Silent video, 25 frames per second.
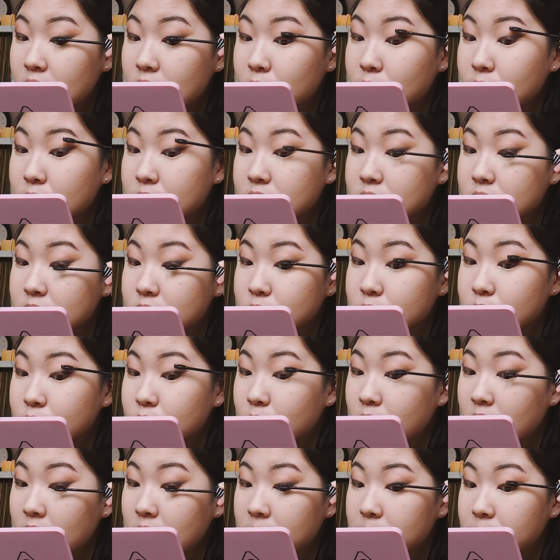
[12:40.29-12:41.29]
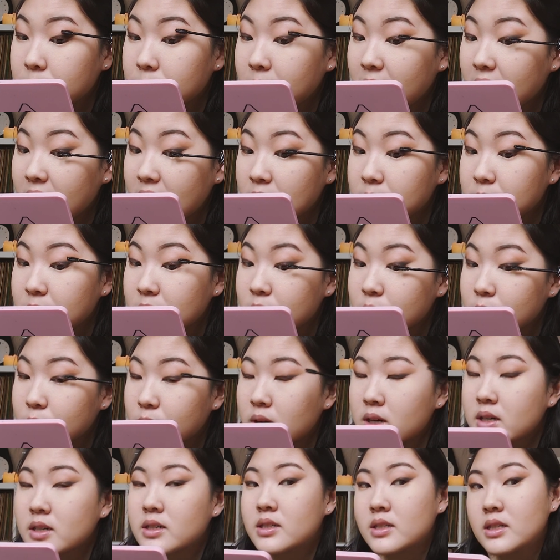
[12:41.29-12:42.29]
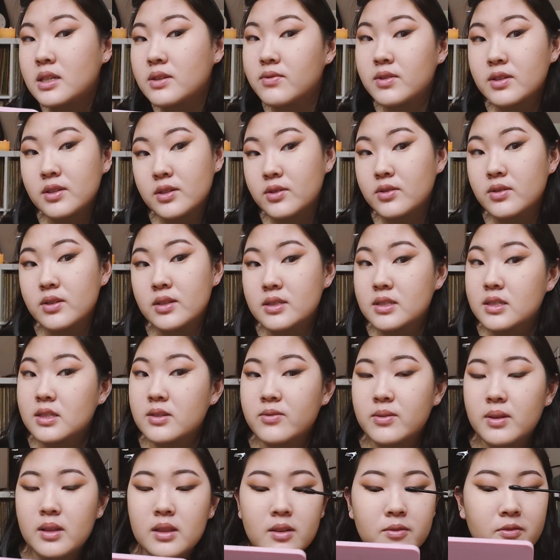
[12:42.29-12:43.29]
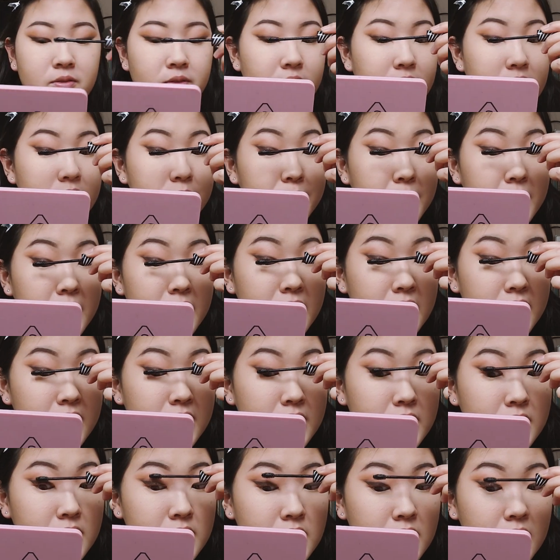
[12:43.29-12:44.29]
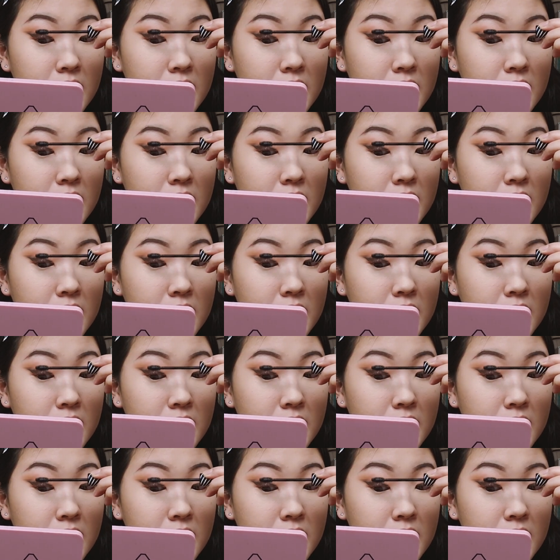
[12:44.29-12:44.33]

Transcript: which is what made me want to even do this in the first place.